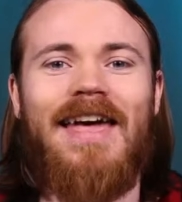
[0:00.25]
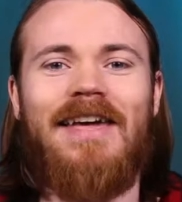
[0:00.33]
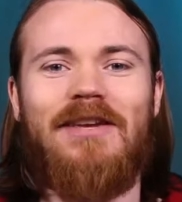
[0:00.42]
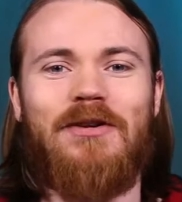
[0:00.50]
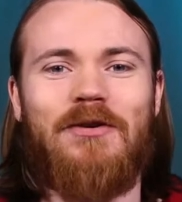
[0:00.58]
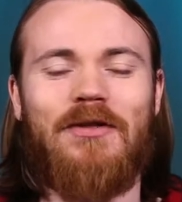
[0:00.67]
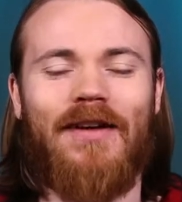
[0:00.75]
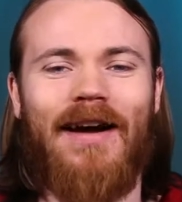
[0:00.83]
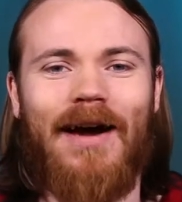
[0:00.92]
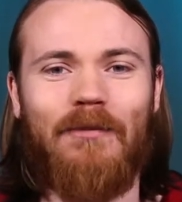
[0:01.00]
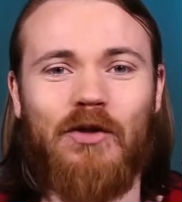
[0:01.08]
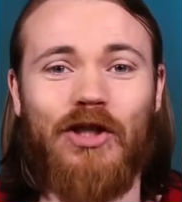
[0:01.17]
Hey youth,
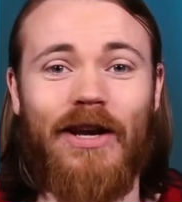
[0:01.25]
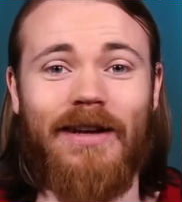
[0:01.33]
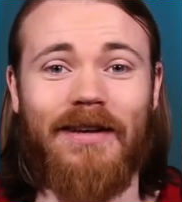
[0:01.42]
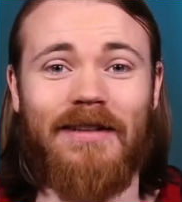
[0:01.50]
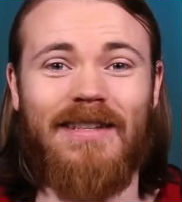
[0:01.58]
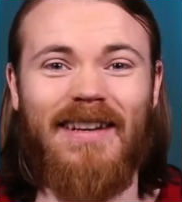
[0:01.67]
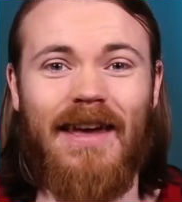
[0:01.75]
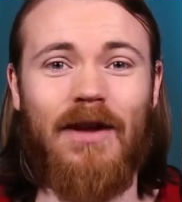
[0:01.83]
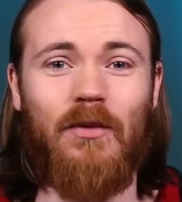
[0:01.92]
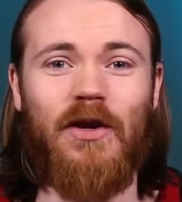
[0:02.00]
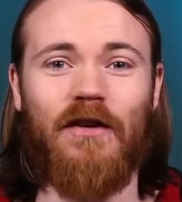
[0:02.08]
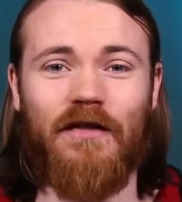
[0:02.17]
I'm Jake. Today
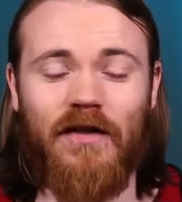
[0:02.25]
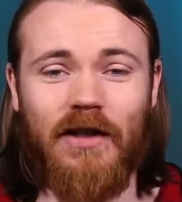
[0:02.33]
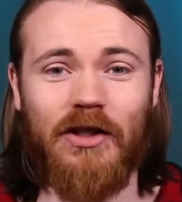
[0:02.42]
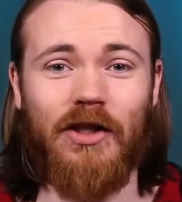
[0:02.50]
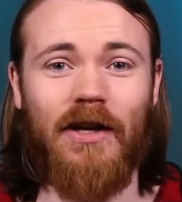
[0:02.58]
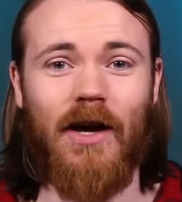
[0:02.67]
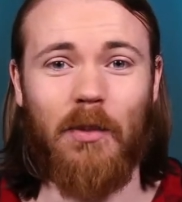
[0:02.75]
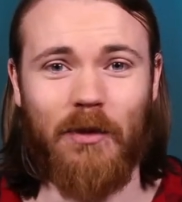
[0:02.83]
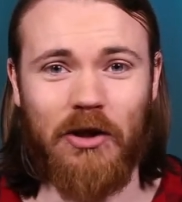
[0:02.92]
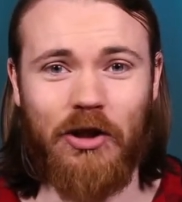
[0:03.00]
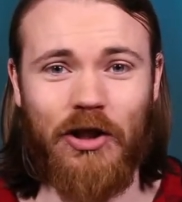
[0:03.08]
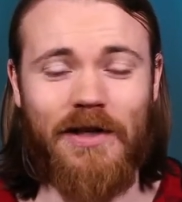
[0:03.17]
we are finishing up
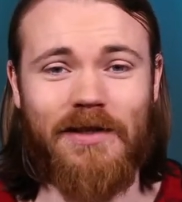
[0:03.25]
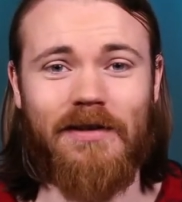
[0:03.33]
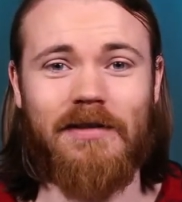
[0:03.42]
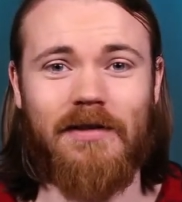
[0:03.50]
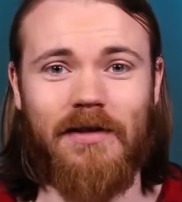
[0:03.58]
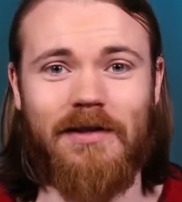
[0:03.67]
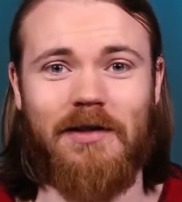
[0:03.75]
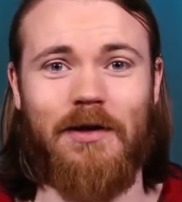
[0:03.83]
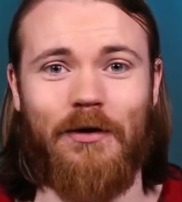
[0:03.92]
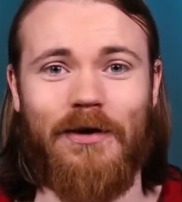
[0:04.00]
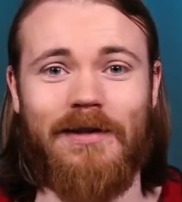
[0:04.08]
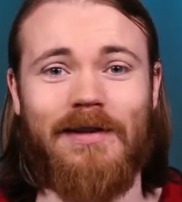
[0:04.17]
Jesus the
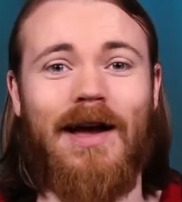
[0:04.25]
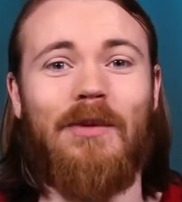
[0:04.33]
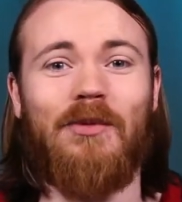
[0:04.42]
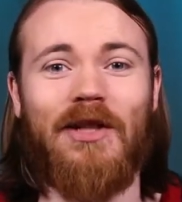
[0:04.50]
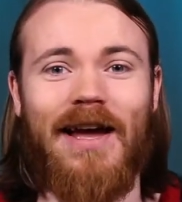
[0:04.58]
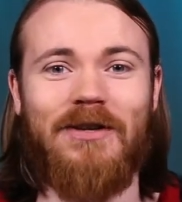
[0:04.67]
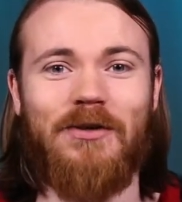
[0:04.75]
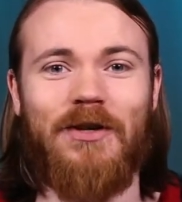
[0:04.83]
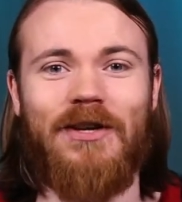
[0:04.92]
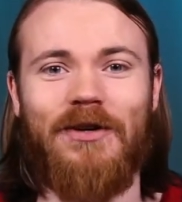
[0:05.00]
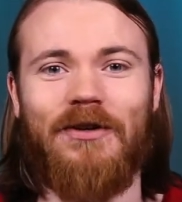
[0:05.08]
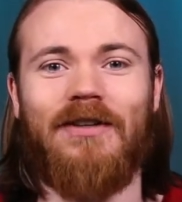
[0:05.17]
series. I'm glad you're
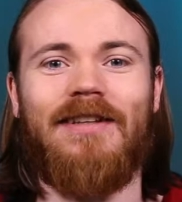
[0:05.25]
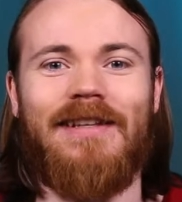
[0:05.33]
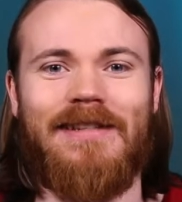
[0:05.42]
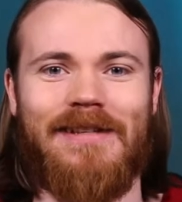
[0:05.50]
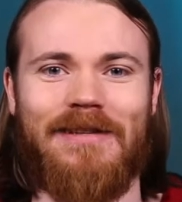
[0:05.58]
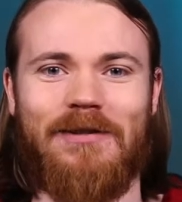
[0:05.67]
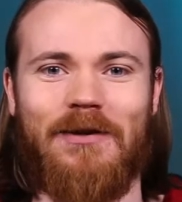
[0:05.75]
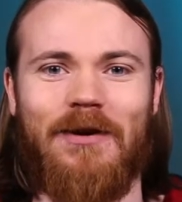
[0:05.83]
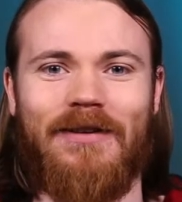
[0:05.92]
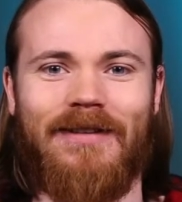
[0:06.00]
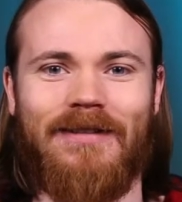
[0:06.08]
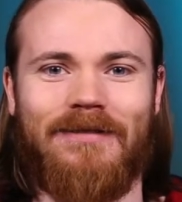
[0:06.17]
here. Let's get
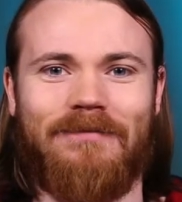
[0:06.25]
started.